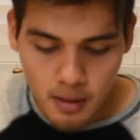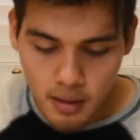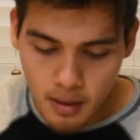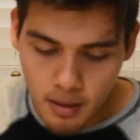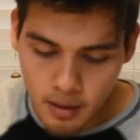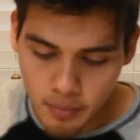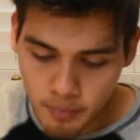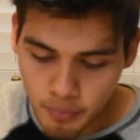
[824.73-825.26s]

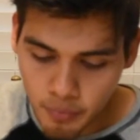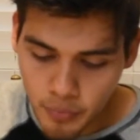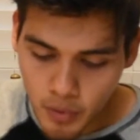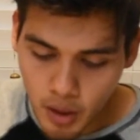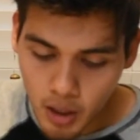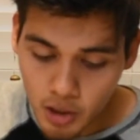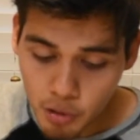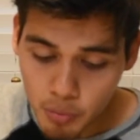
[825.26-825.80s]

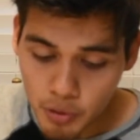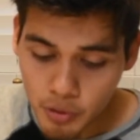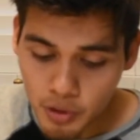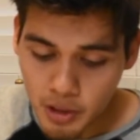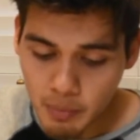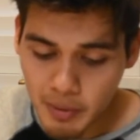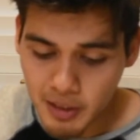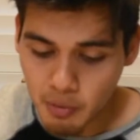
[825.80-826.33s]

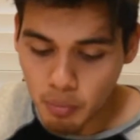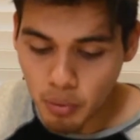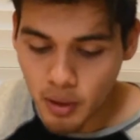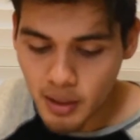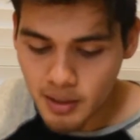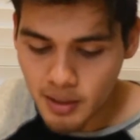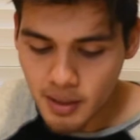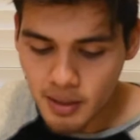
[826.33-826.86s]
Entrepreneurship as a
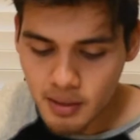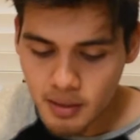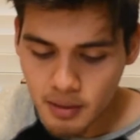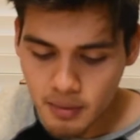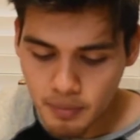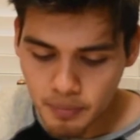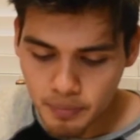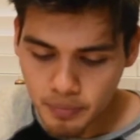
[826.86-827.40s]
process